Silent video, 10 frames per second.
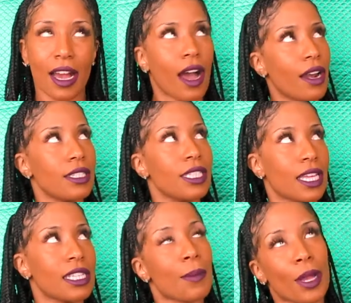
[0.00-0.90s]
Honestly,
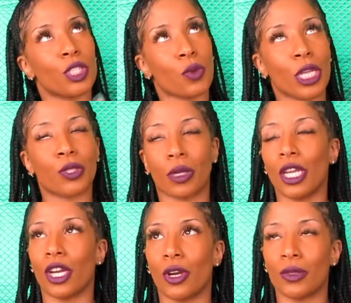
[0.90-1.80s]
that's like my
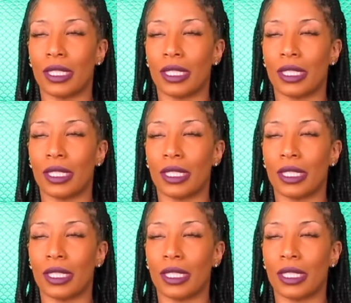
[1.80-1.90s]
2020 goal,